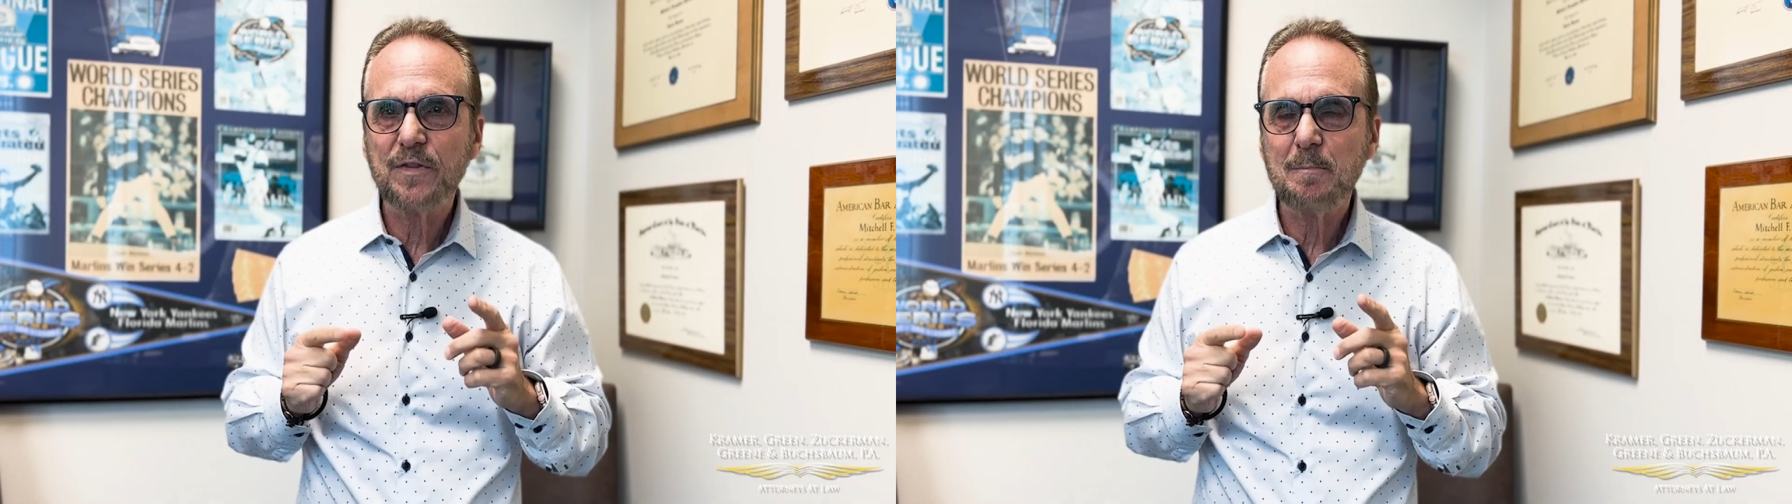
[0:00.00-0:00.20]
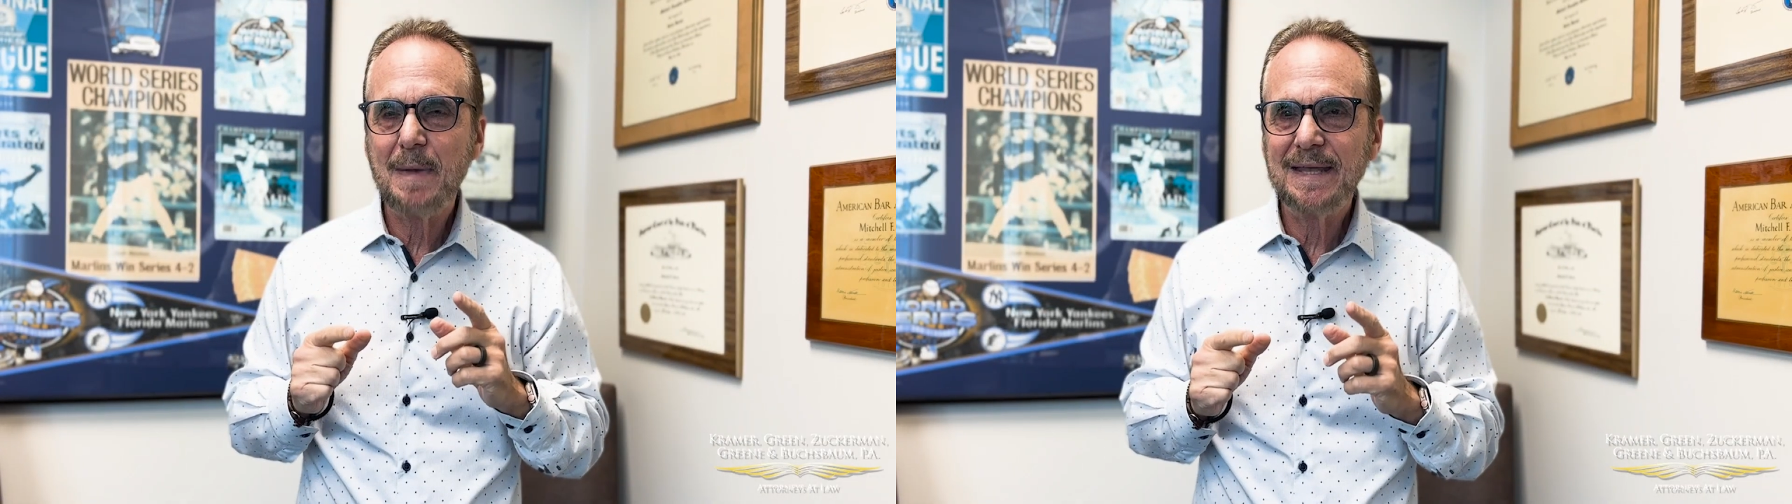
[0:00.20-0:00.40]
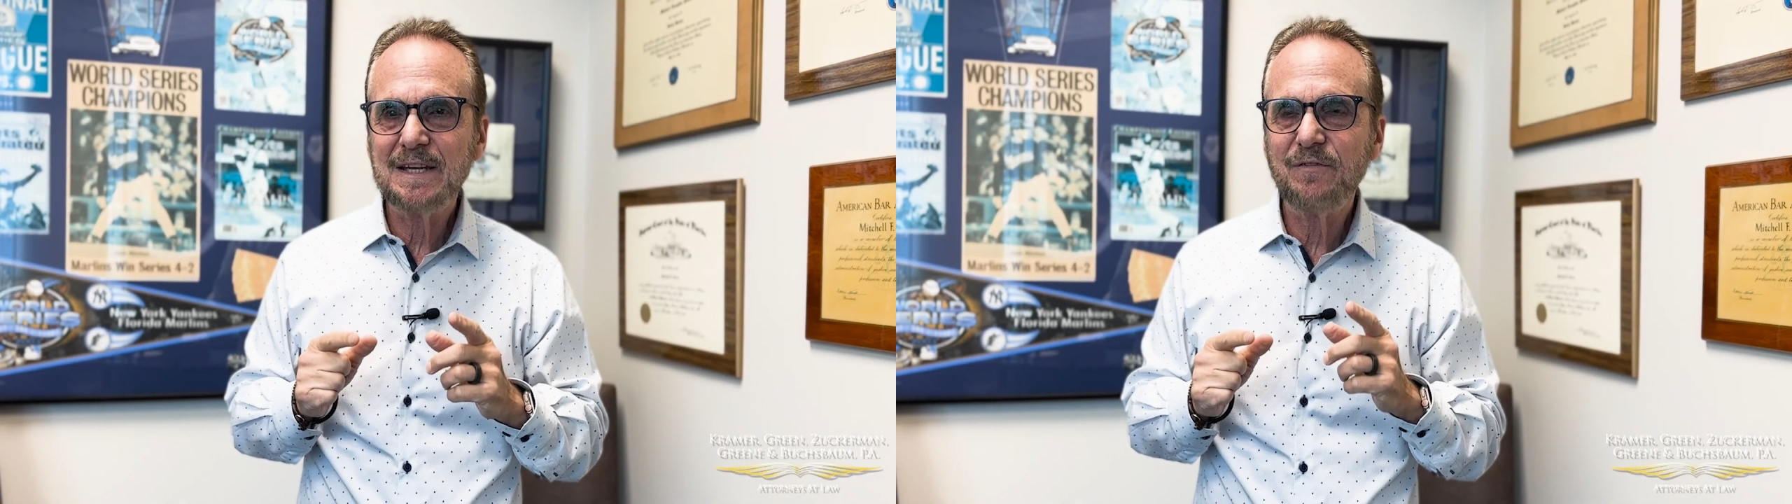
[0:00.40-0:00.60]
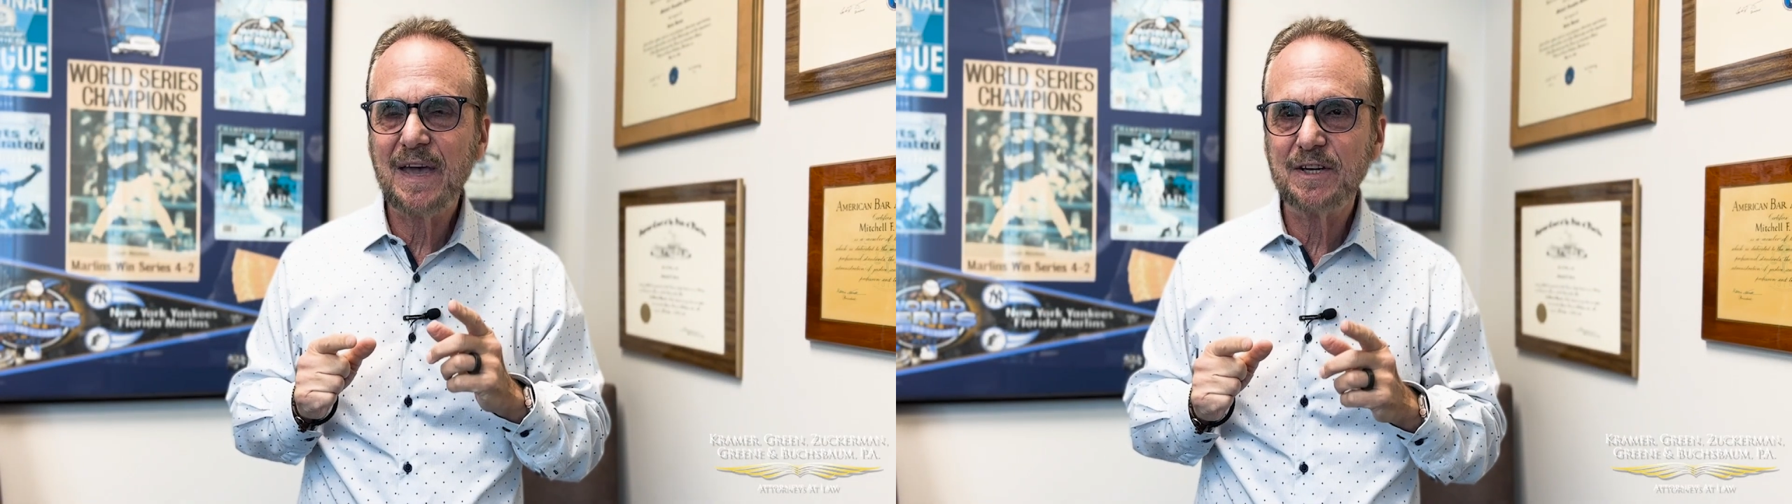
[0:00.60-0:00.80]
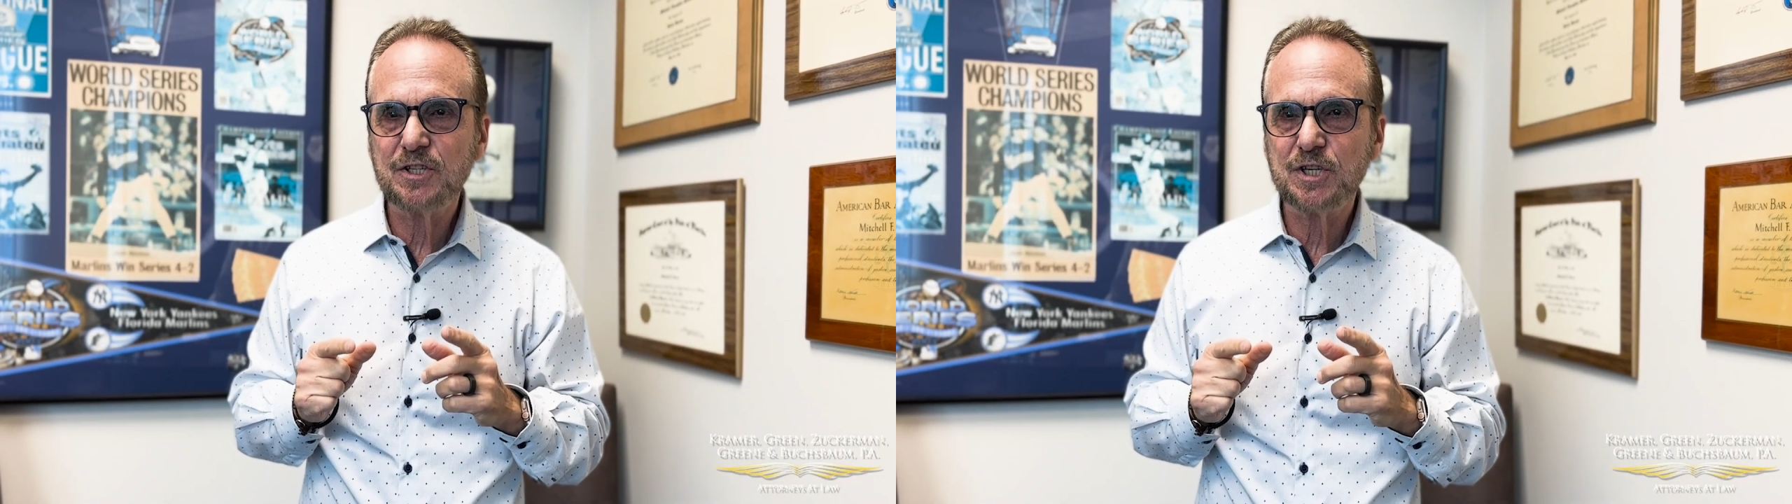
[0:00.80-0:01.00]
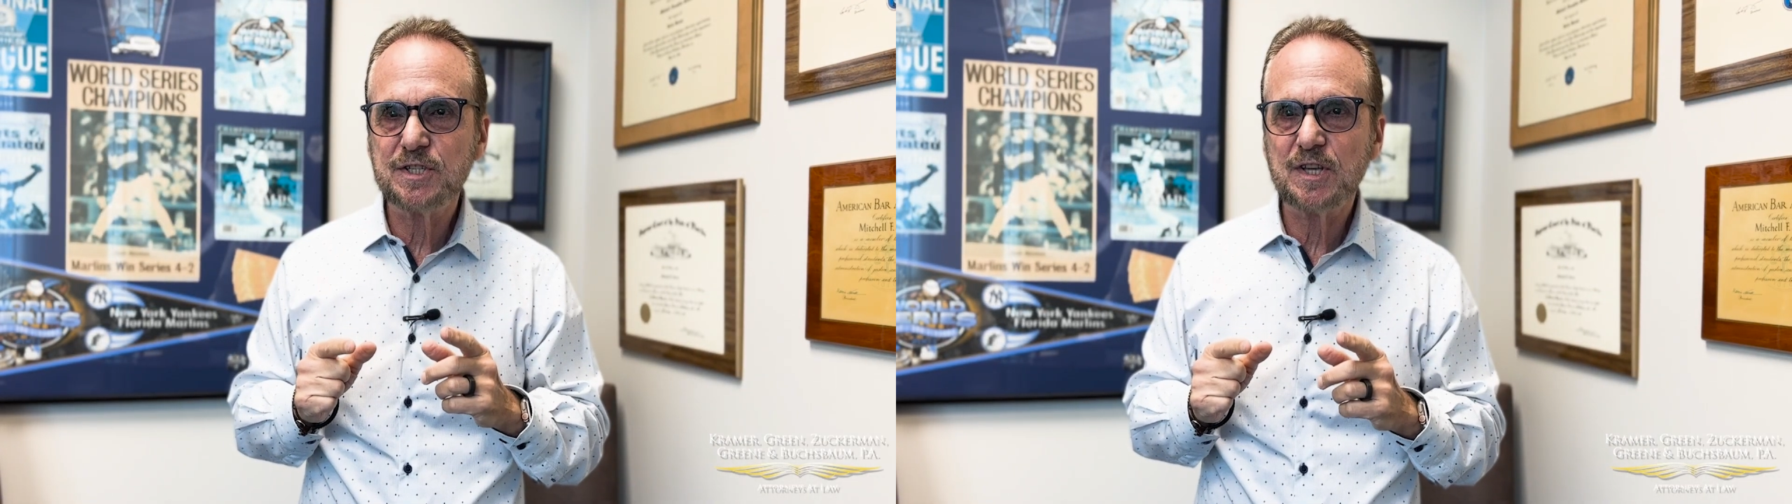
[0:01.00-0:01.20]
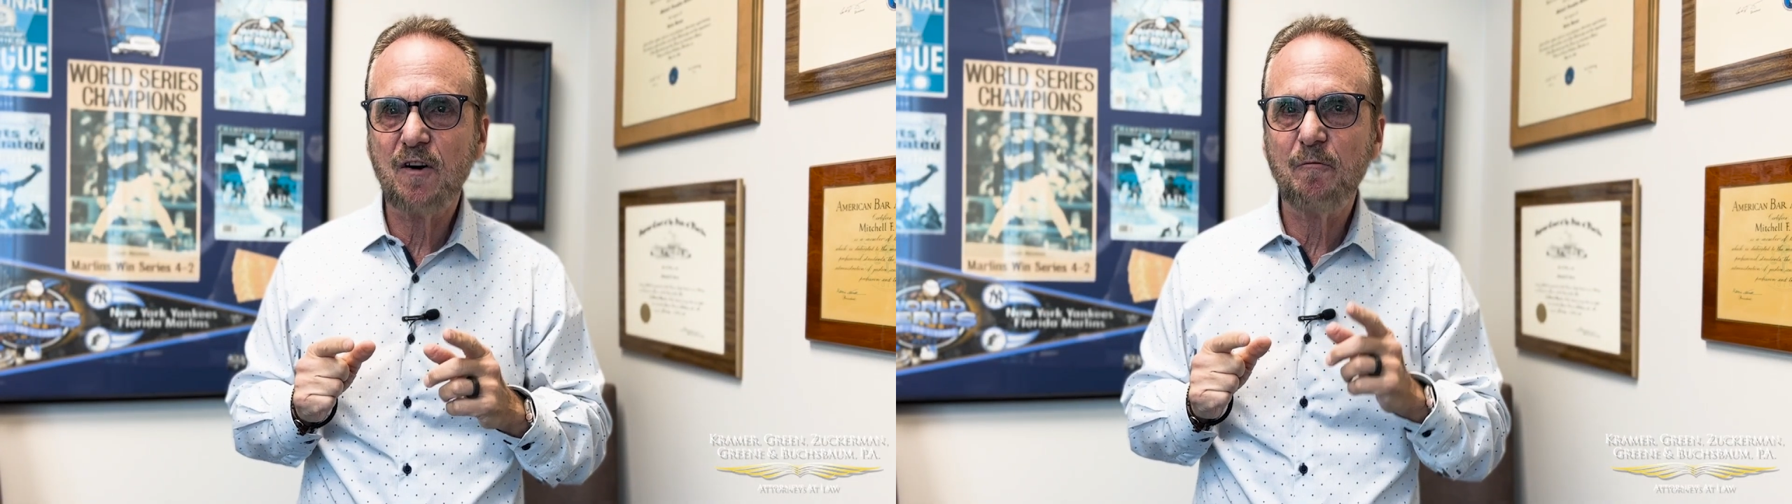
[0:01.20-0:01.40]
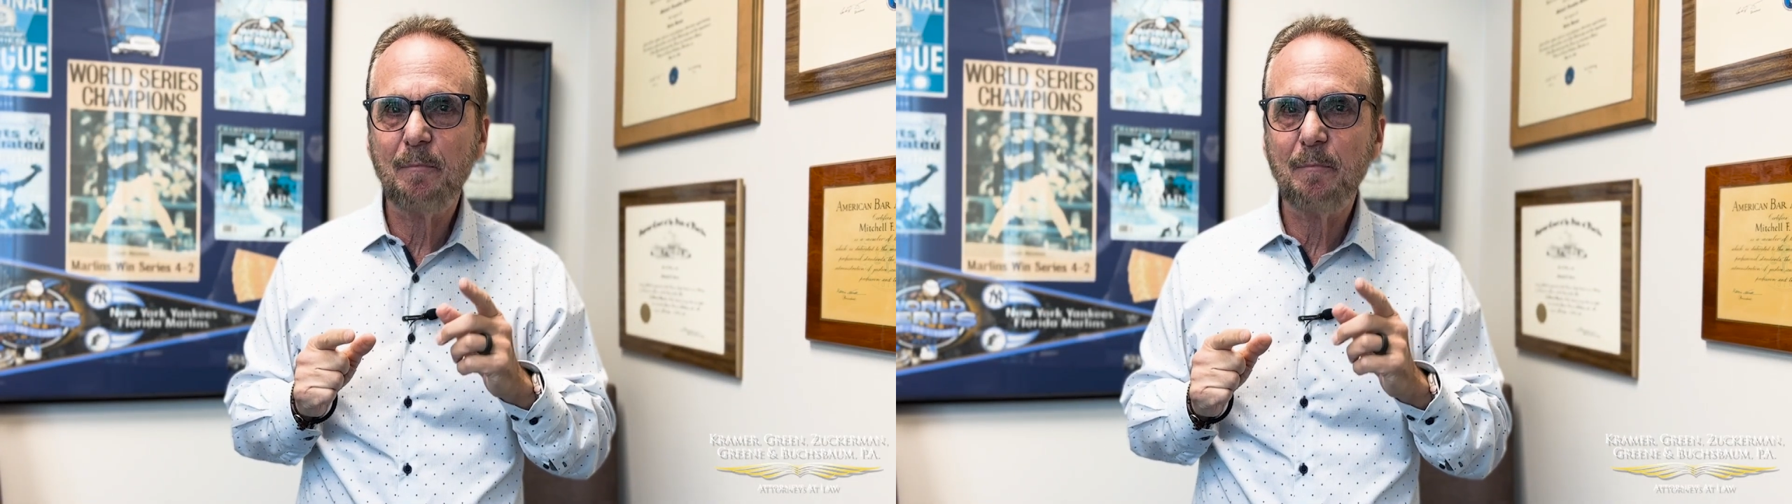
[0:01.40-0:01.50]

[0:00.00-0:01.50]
of the main advantages of